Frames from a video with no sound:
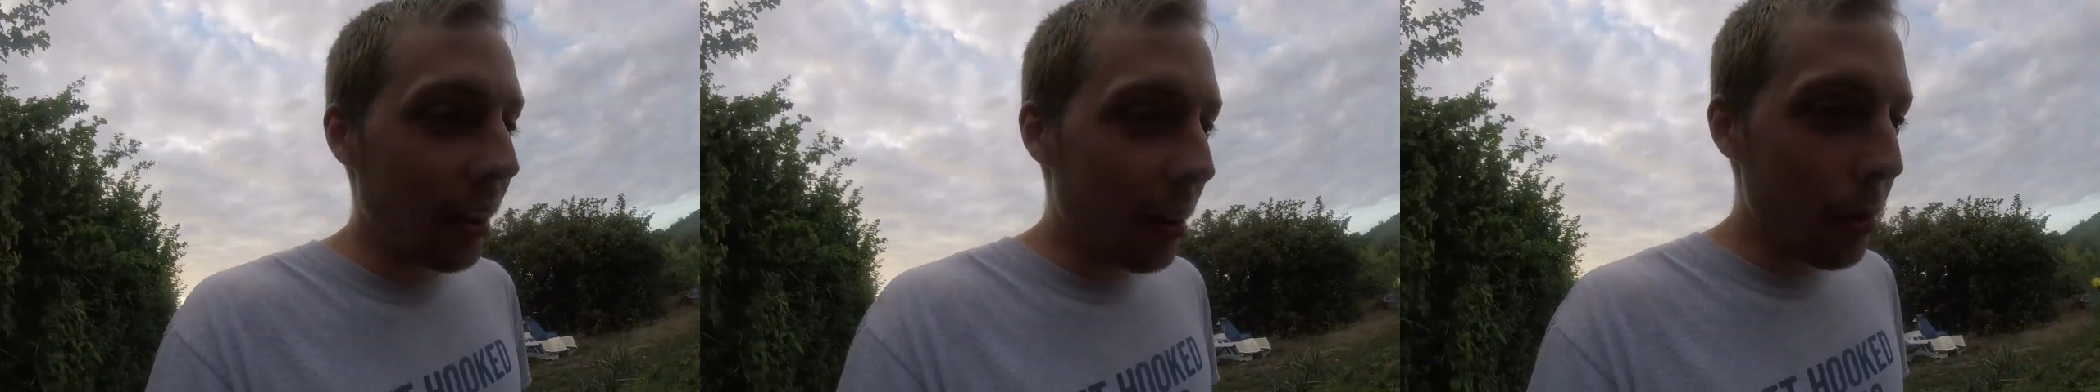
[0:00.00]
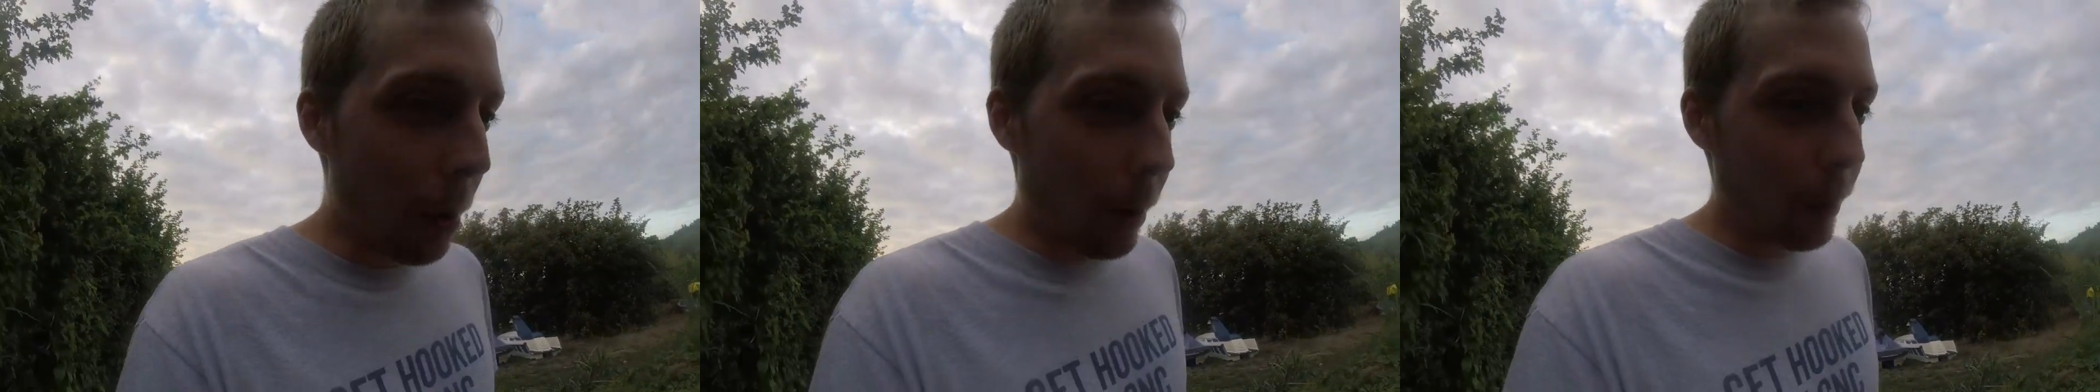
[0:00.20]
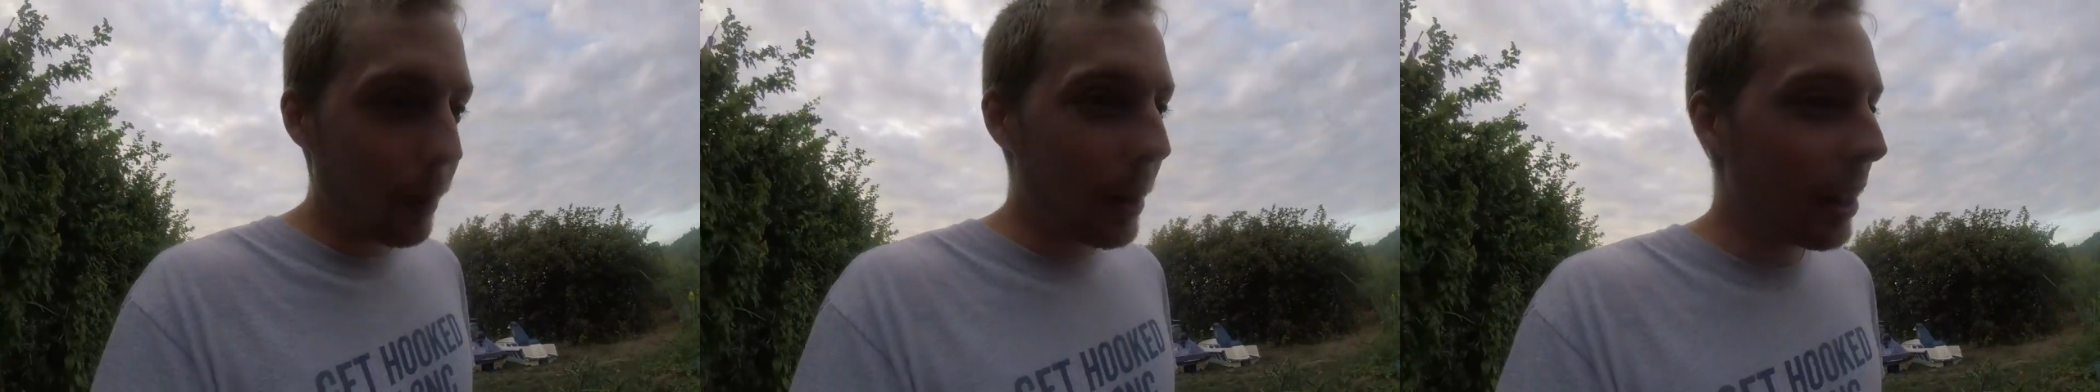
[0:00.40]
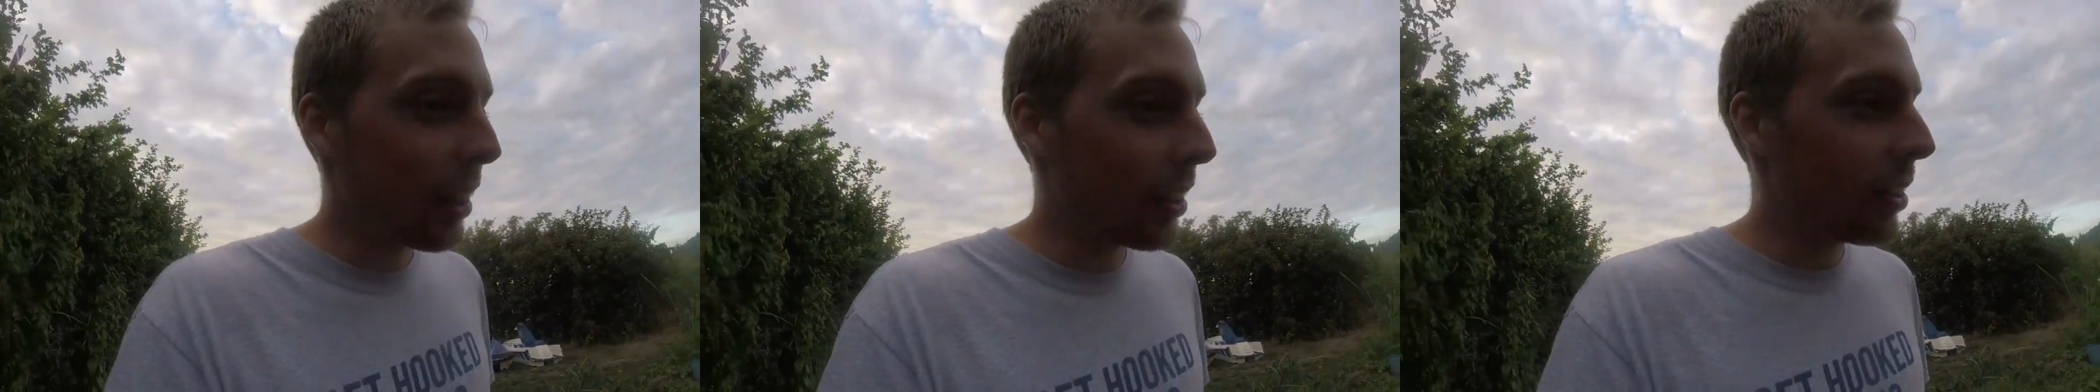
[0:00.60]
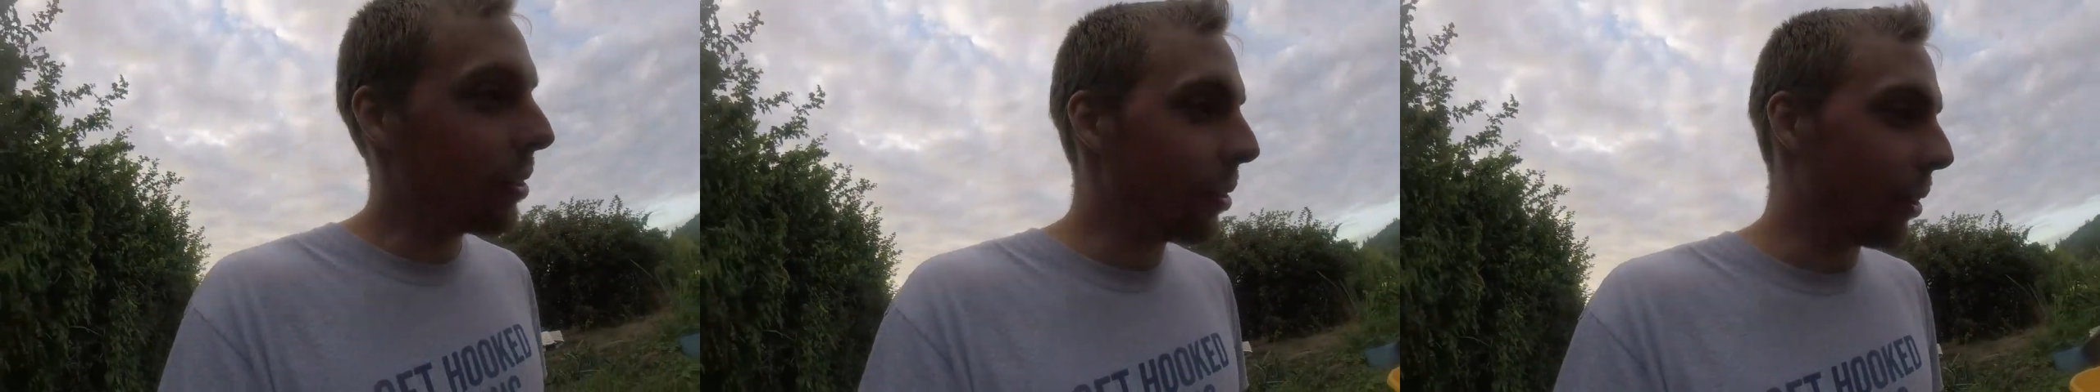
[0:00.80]
you want me to
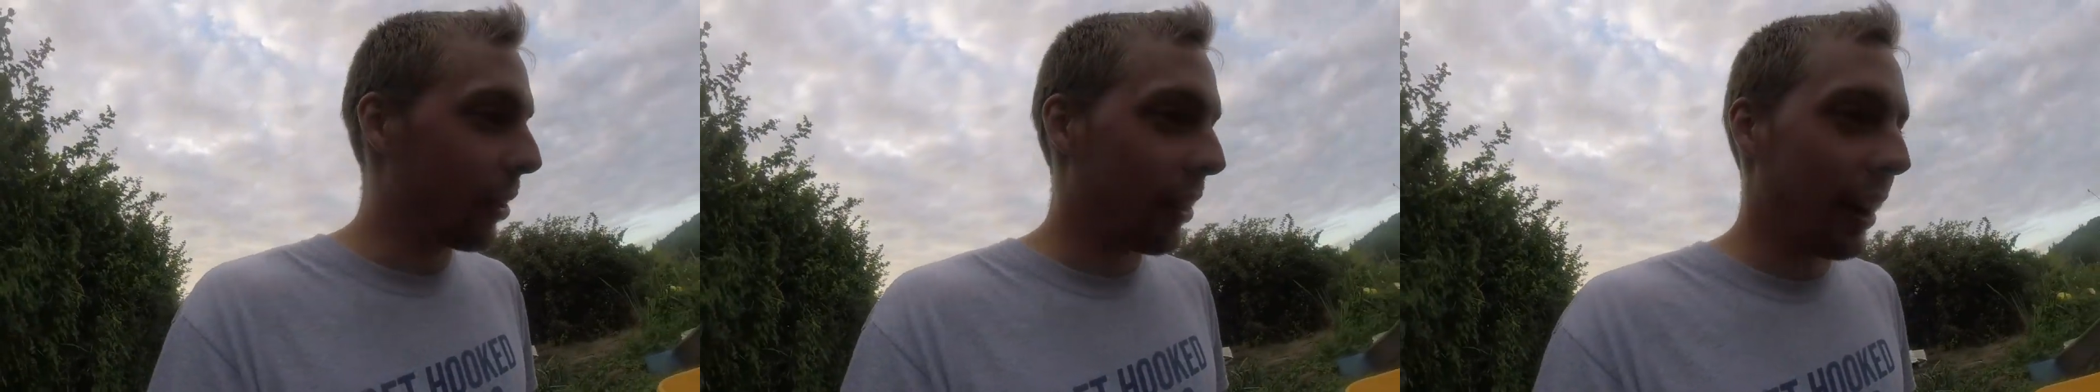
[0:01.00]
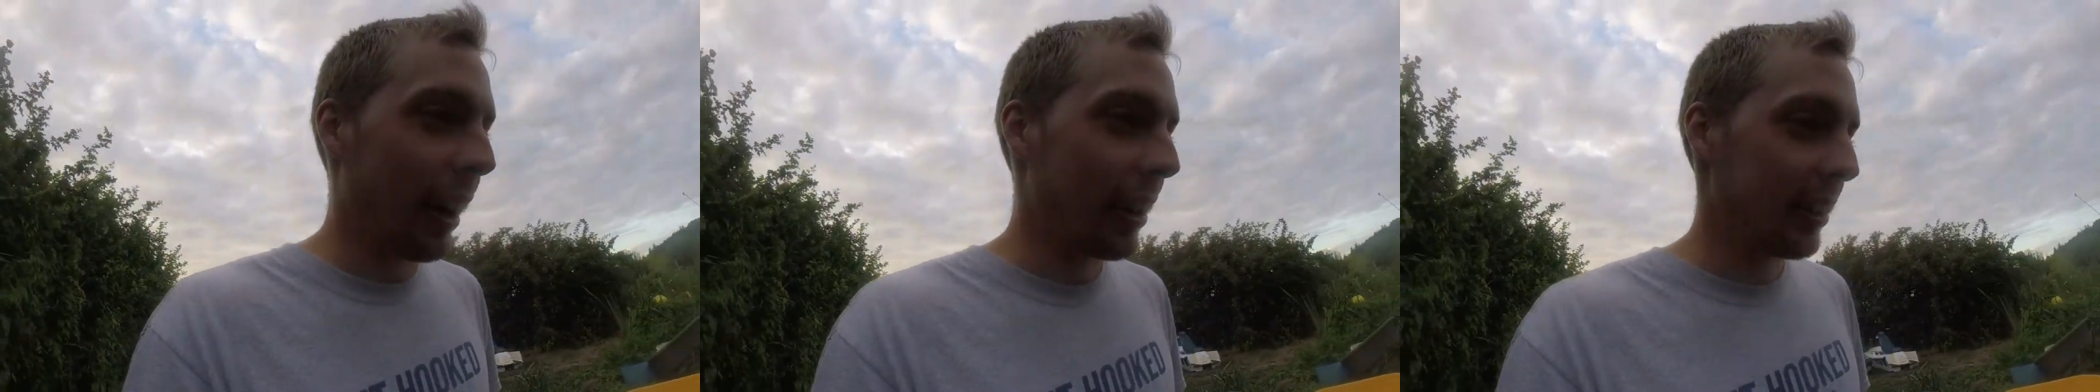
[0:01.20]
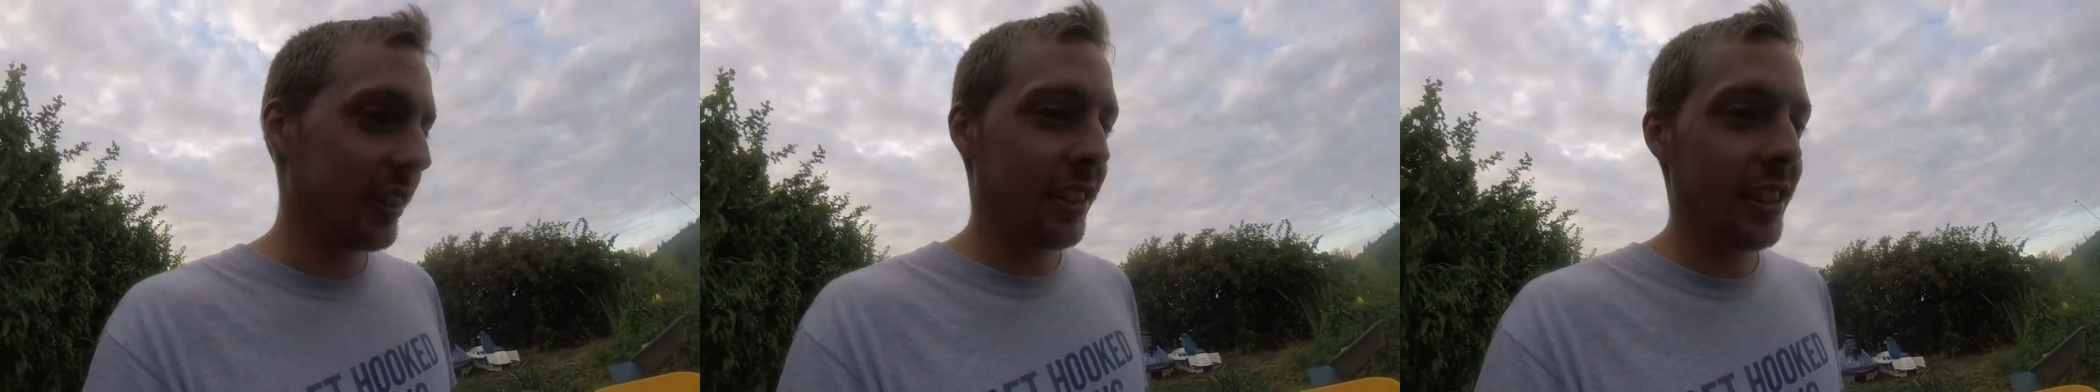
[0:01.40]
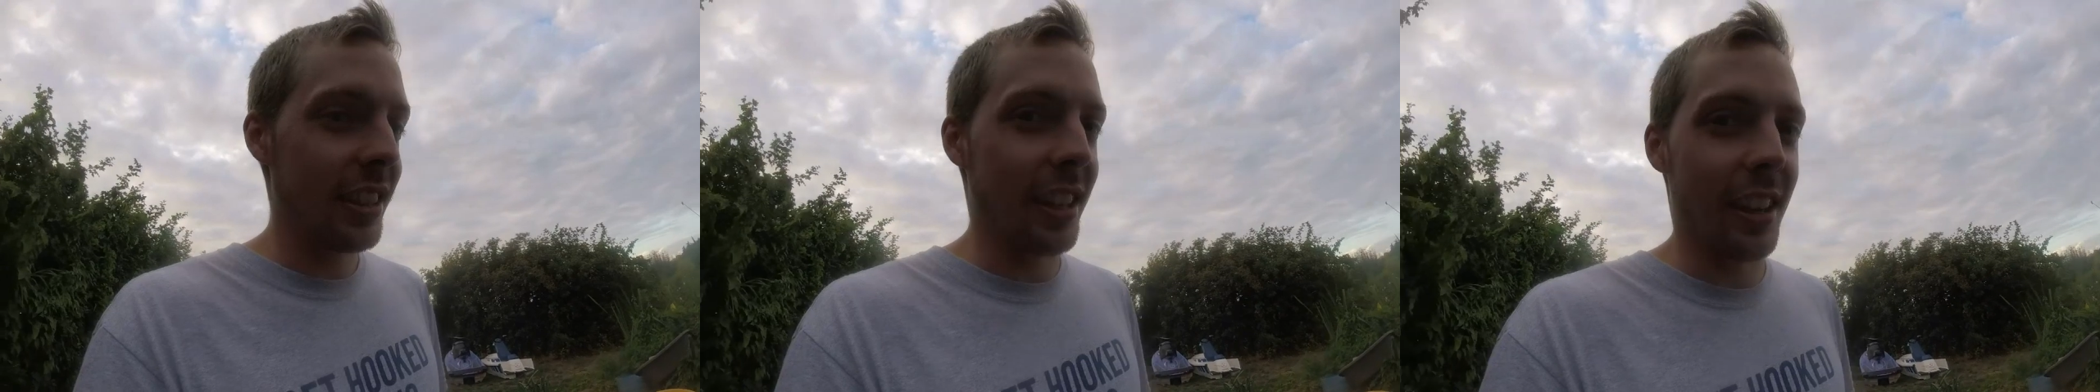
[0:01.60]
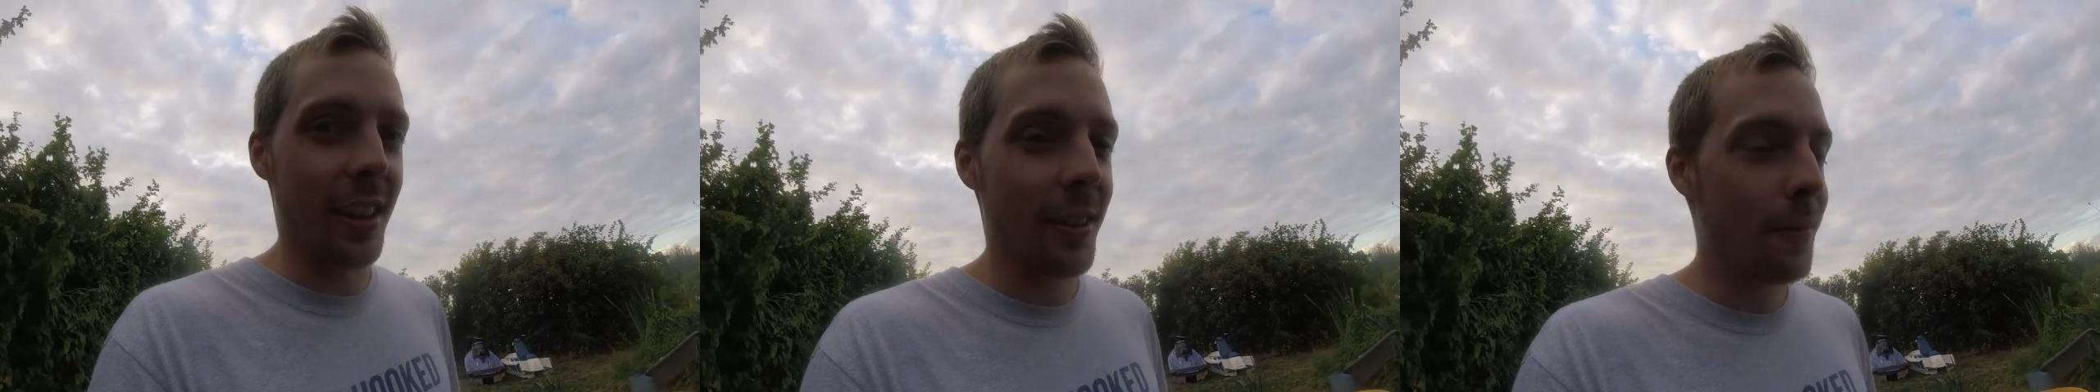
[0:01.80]
do with that
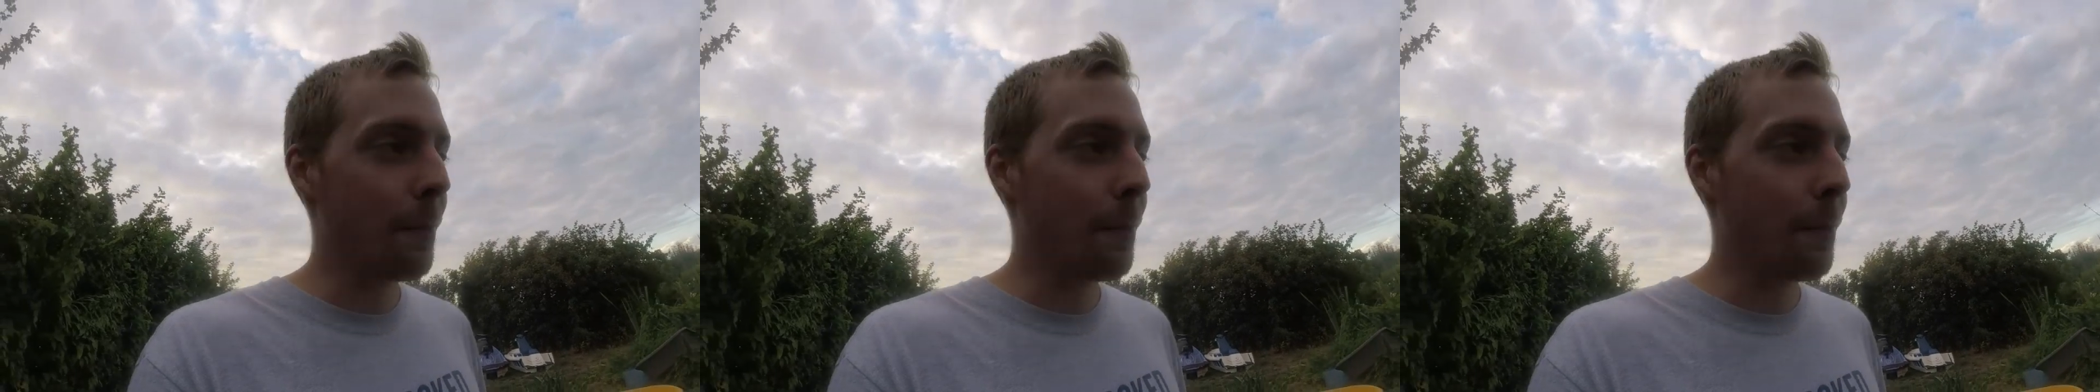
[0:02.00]
ski?